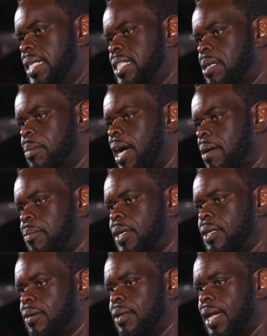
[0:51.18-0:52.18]
easy buy
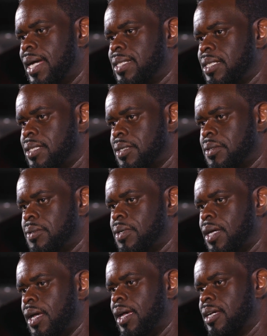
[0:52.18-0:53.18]
button on
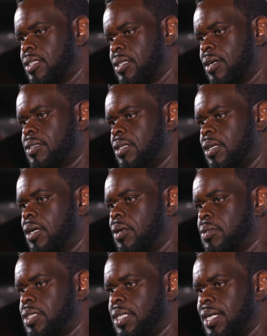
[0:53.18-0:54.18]
Lot2You and start the
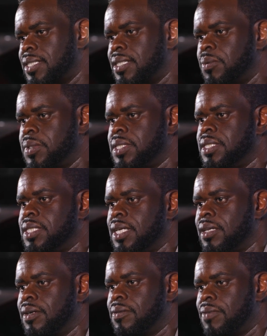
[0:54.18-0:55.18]
negotiation with the
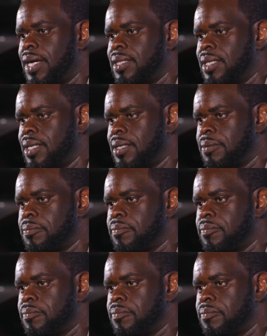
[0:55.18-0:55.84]
dealer right there.